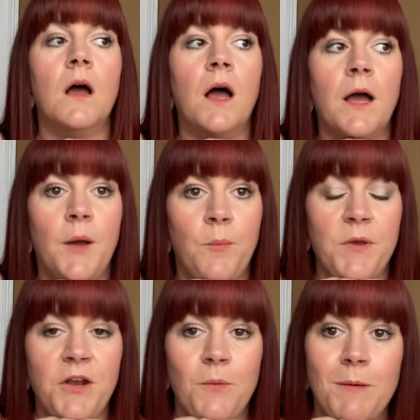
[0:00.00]

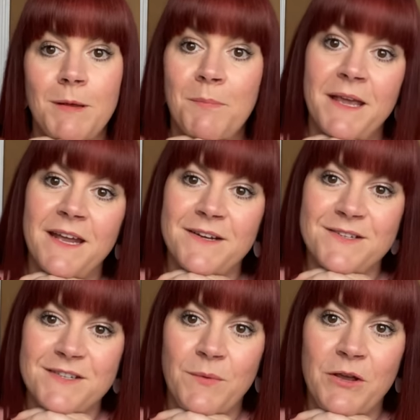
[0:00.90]
You know, maybe a beginner's
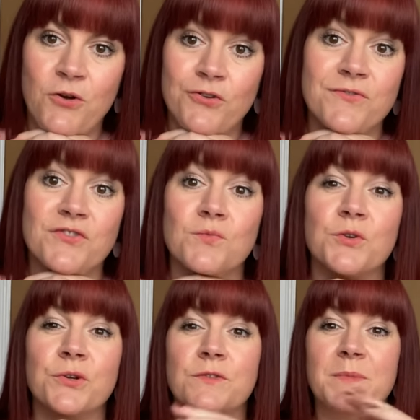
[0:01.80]
sewing course for
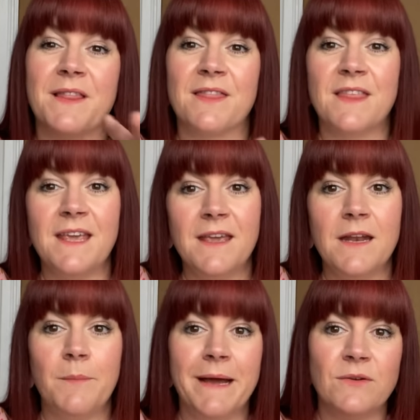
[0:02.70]
someone who's been
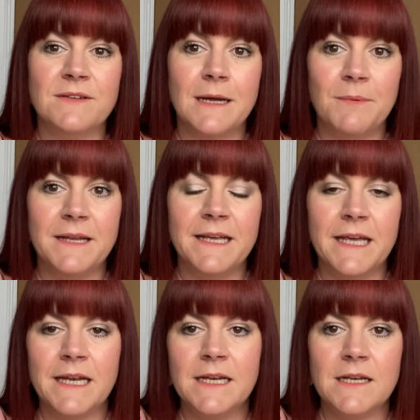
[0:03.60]
thinking about dabbling
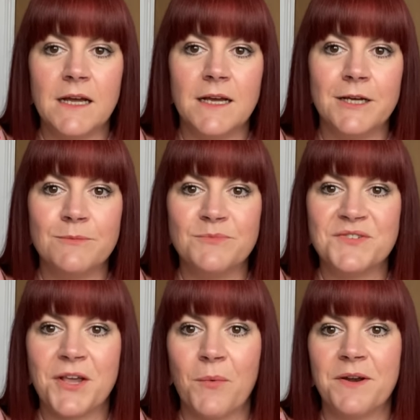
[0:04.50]
in
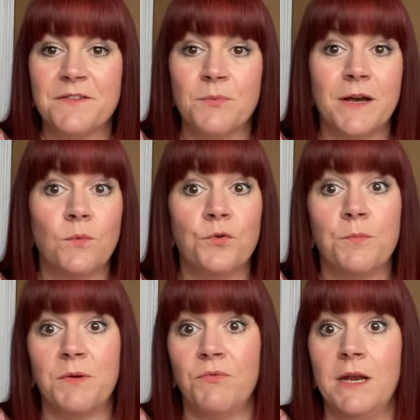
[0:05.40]
sewing as well would
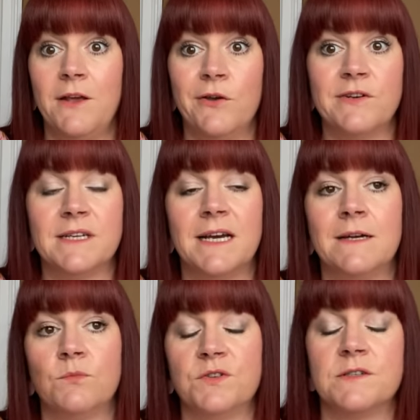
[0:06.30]
be really good
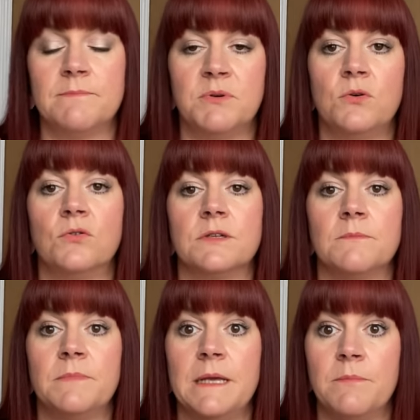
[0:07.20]
and would support
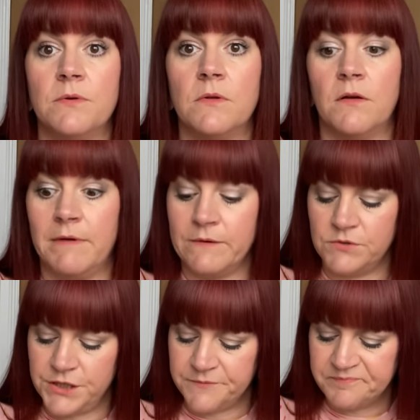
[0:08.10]
people
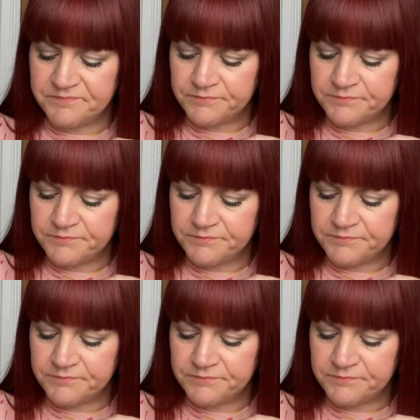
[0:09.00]
around you.